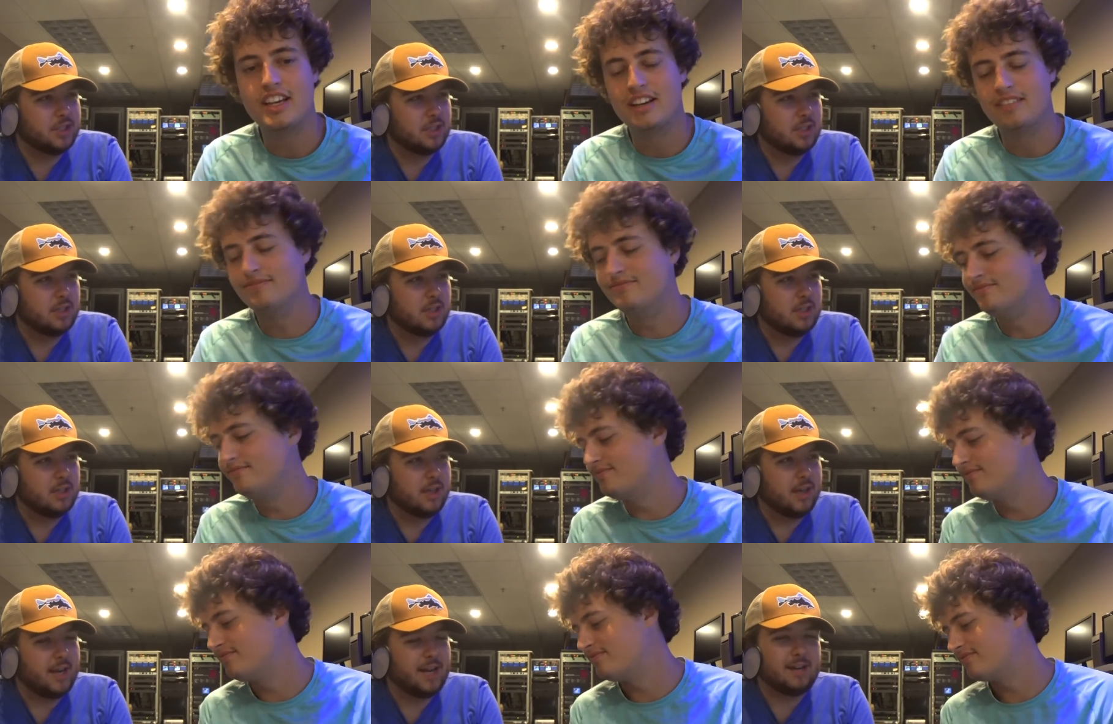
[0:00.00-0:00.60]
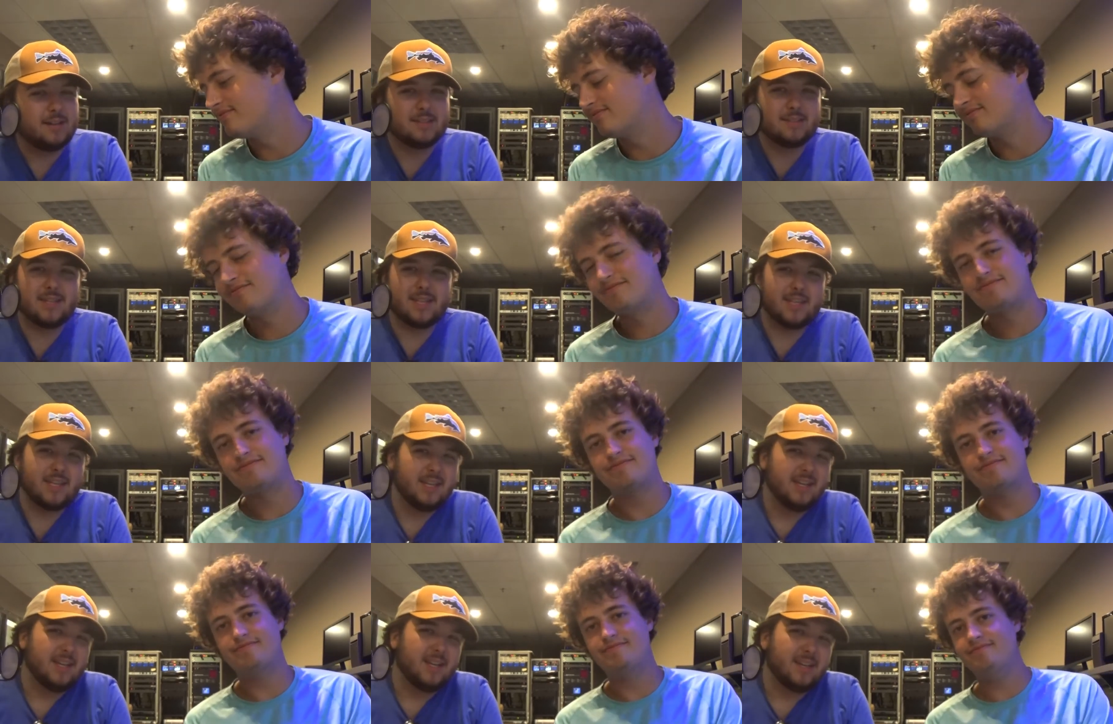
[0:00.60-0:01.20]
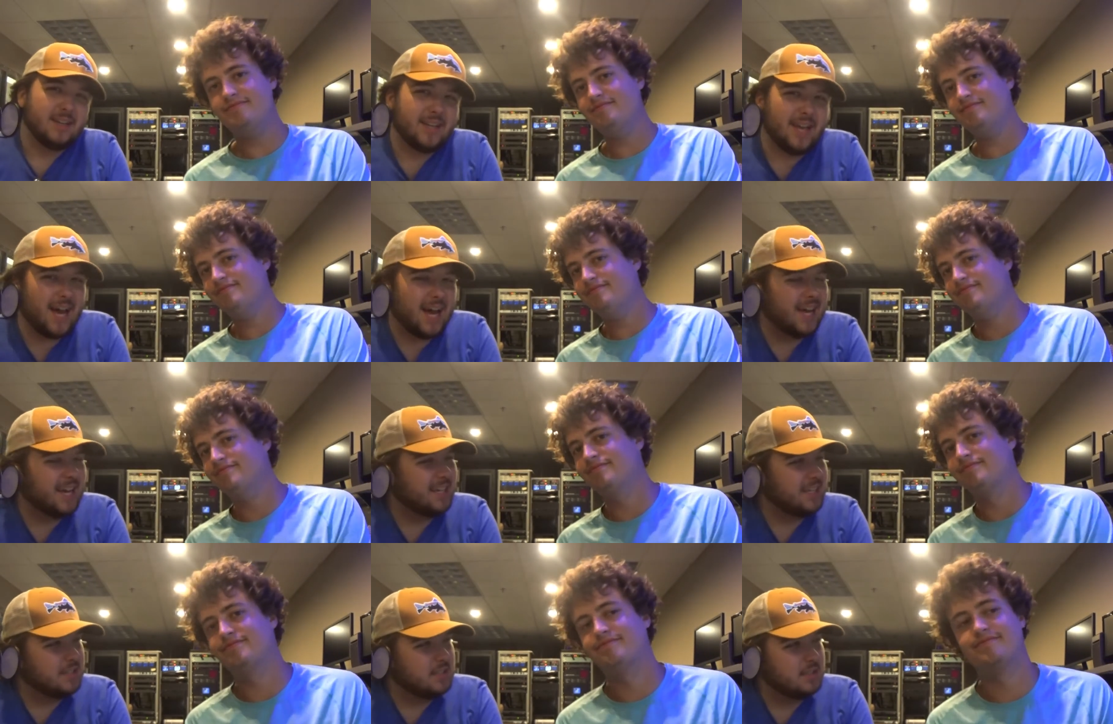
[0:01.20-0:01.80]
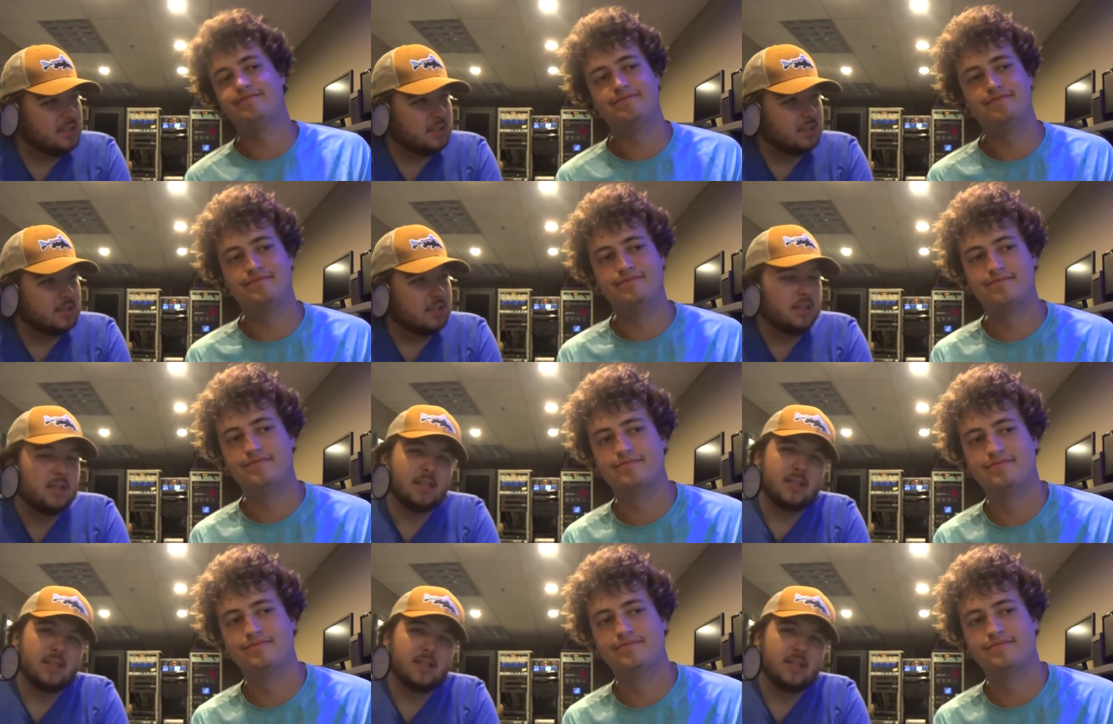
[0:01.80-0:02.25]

Speaker 1: Yeah. And I was like, guys,